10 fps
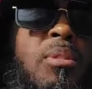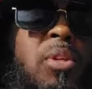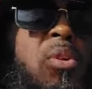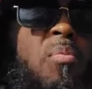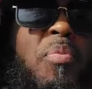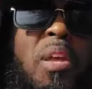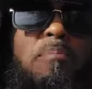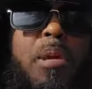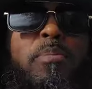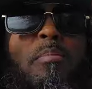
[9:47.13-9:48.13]
So you don't
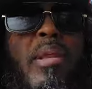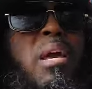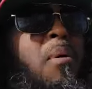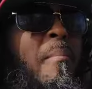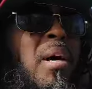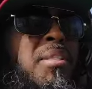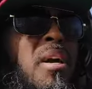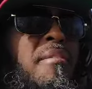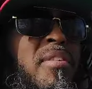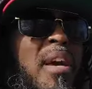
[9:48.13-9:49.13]
think people blame
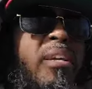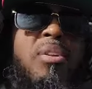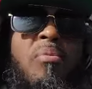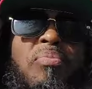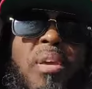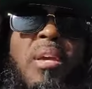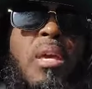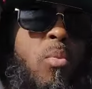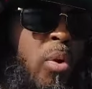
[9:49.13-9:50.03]
Hamashiach for that? You don't think he